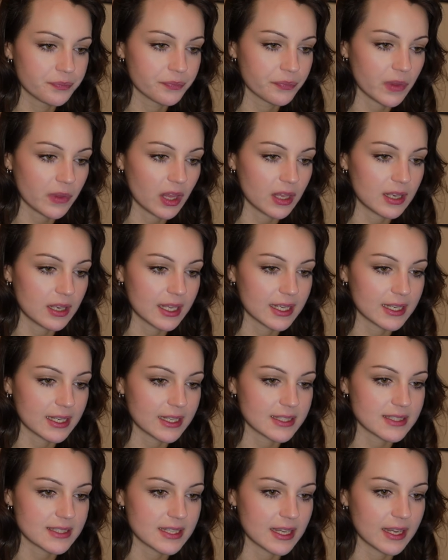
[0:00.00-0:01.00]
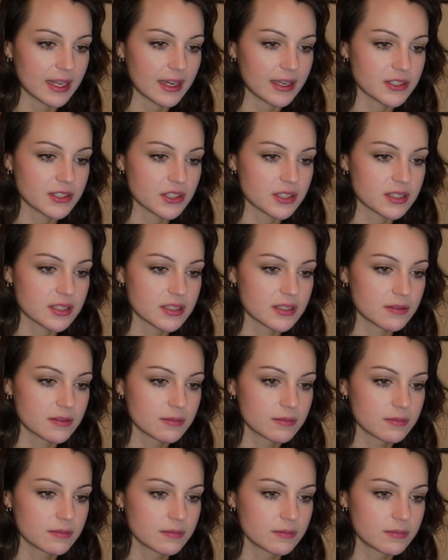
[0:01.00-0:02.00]
like let's say I just
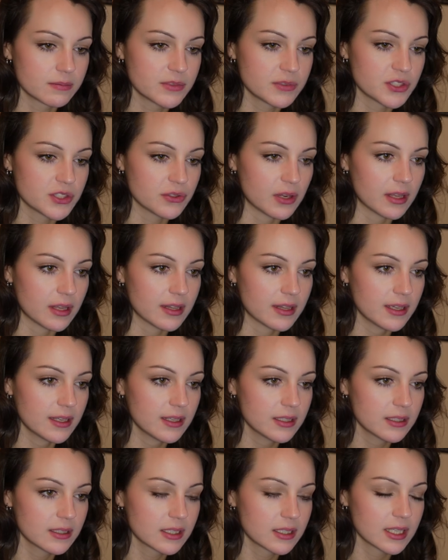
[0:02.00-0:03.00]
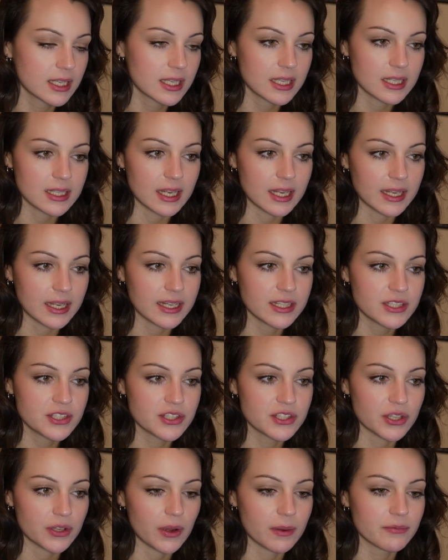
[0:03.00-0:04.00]
do nothing, knight
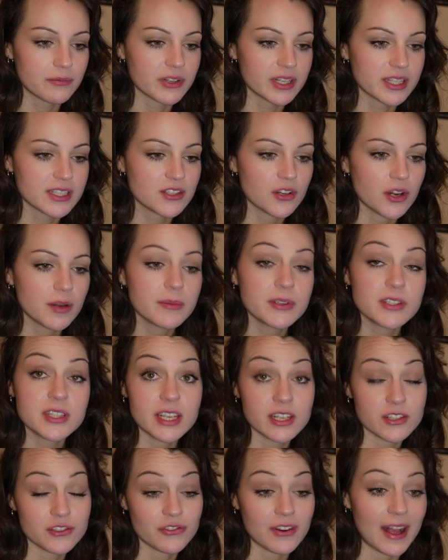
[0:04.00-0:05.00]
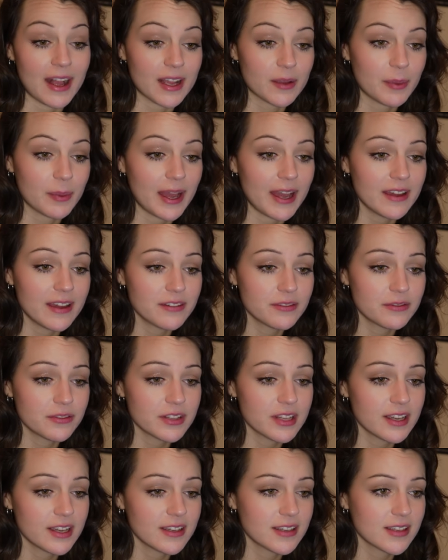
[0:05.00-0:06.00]
h2. I'm really sorry I'm using a trackpad for
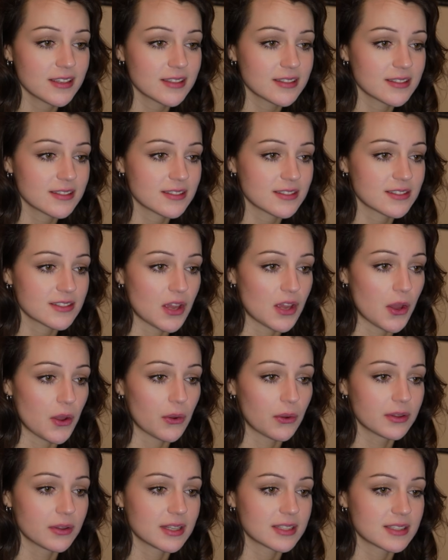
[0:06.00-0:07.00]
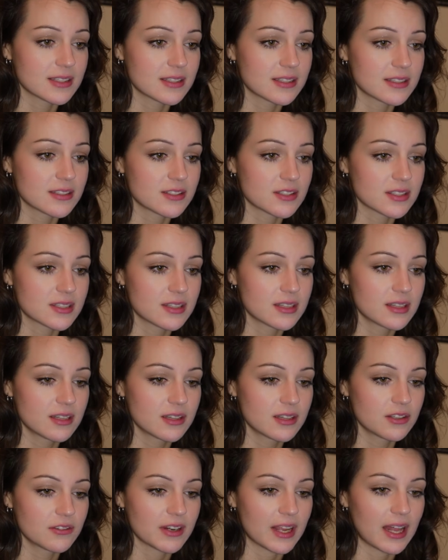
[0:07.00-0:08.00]
this, so this is just
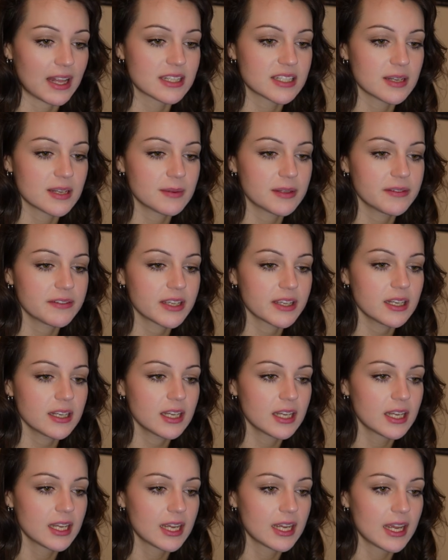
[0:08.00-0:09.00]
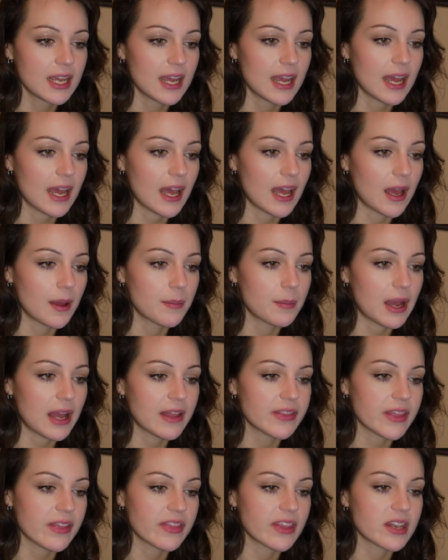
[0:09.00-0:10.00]
the reality I'm living in. And
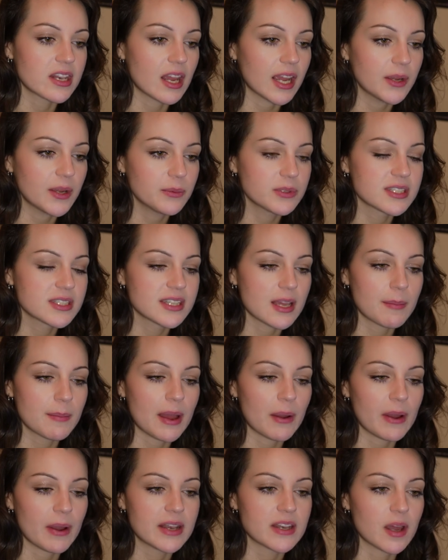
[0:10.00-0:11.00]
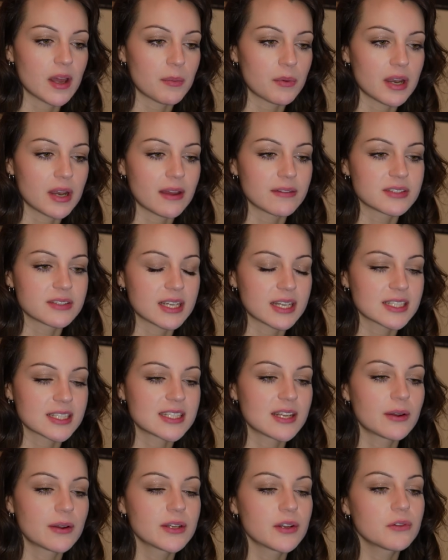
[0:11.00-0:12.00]
that the knight would somehow end up on f6. Now
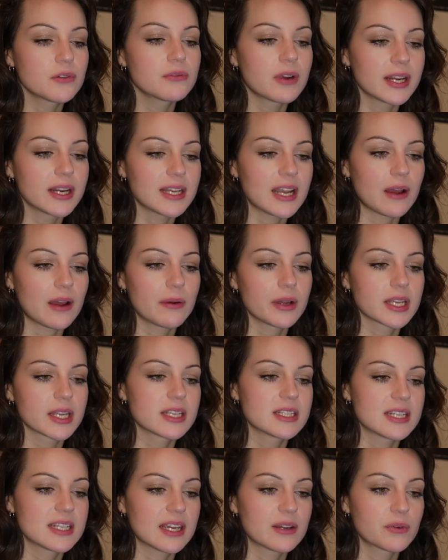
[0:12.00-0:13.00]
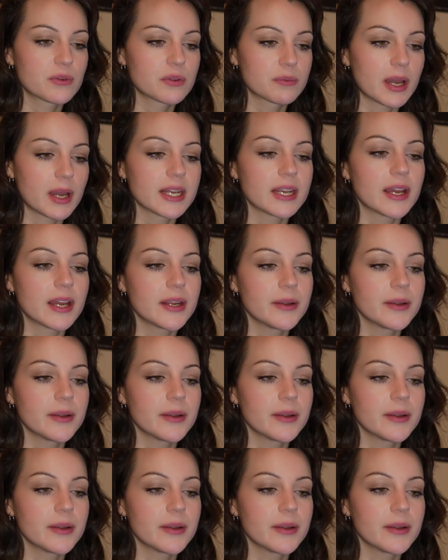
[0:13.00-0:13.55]
I know right now I can take with my knight,